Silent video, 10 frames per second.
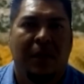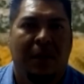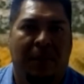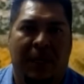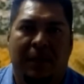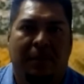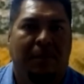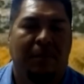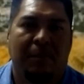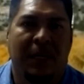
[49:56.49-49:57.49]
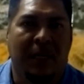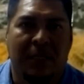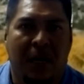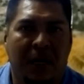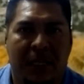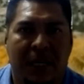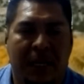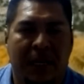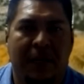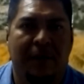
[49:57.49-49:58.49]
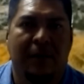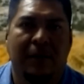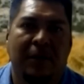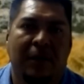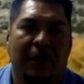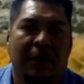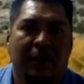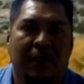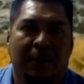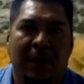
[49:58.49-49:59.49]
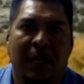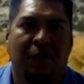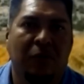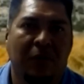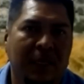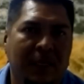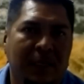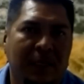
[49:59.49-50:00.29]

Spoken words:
being intoxicated, I'm not fully,